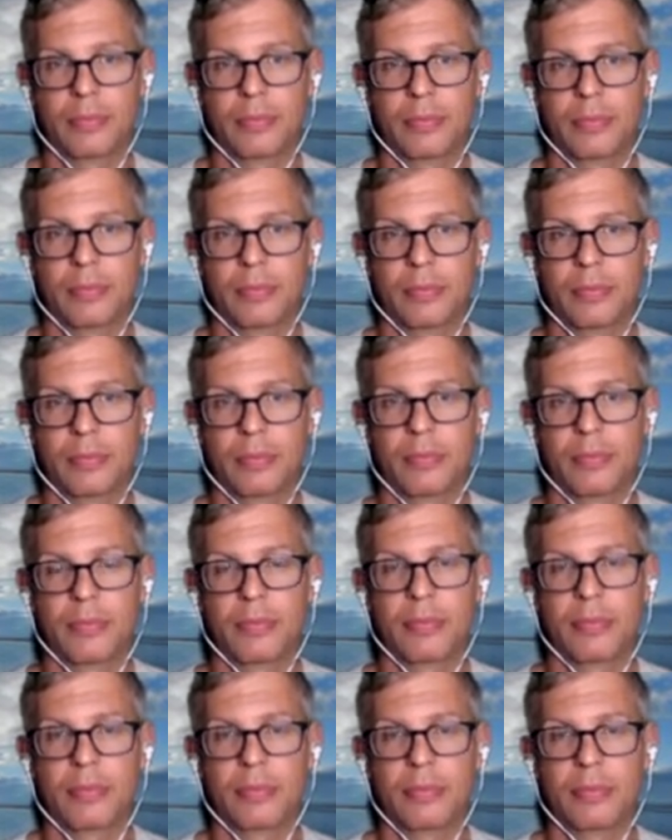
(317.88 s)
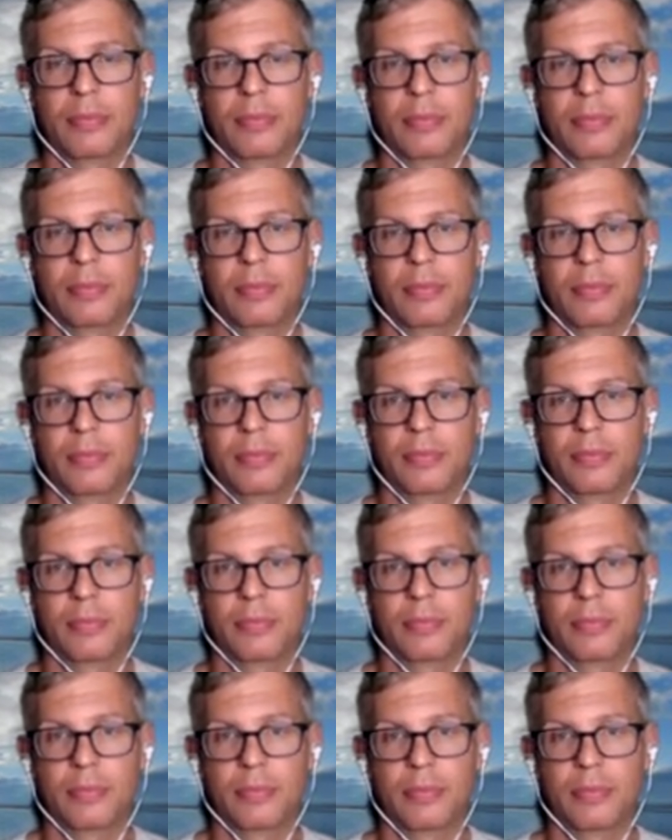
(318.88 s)

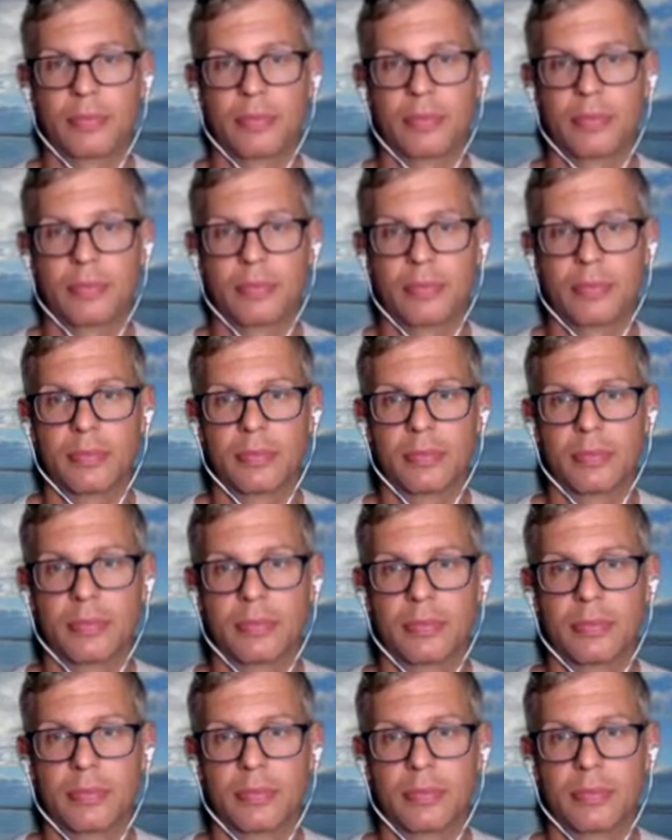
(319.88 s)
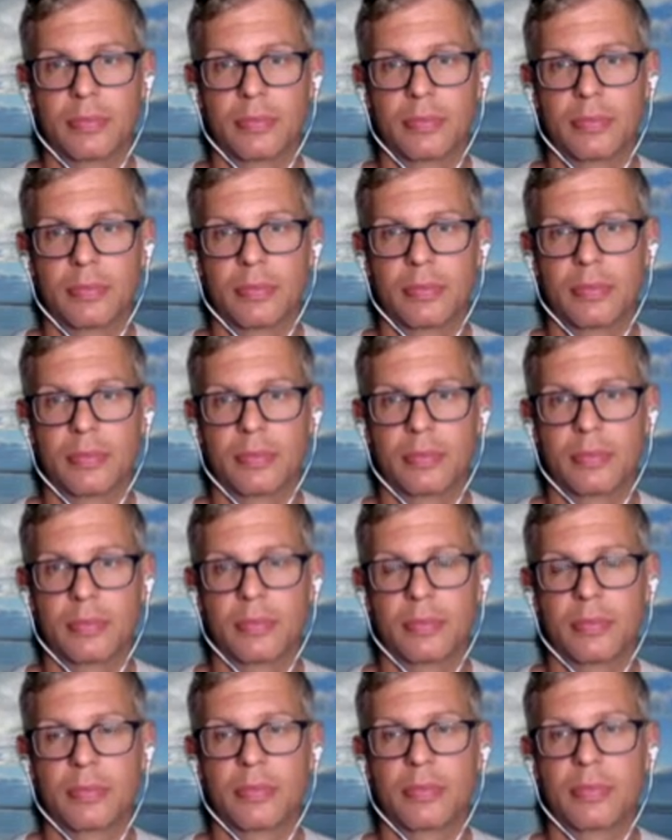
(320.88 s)

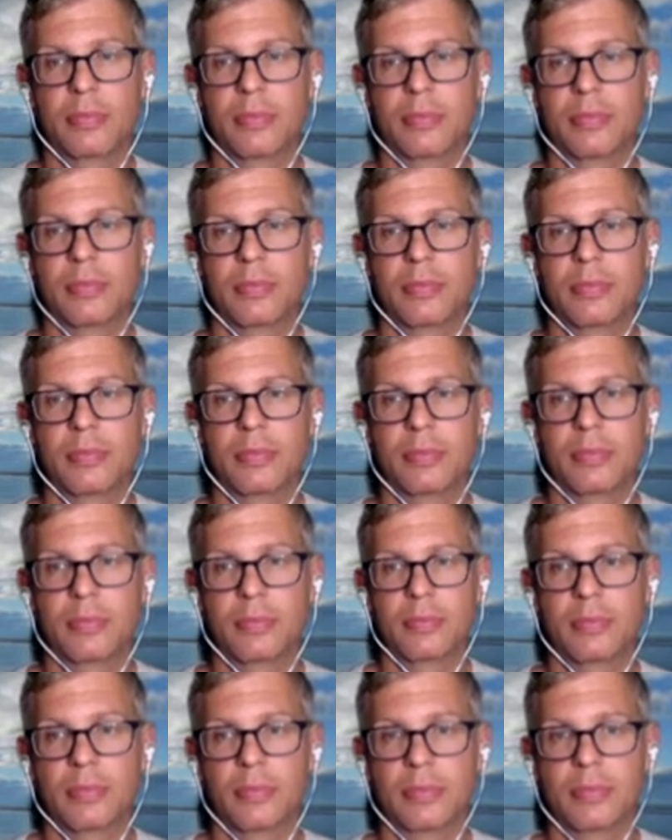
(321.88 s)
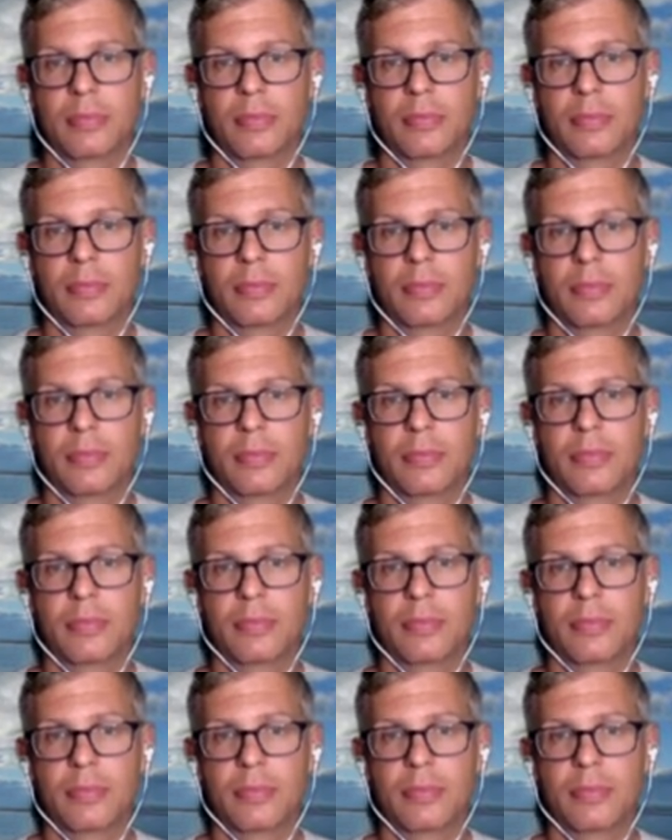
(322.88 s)
(silent)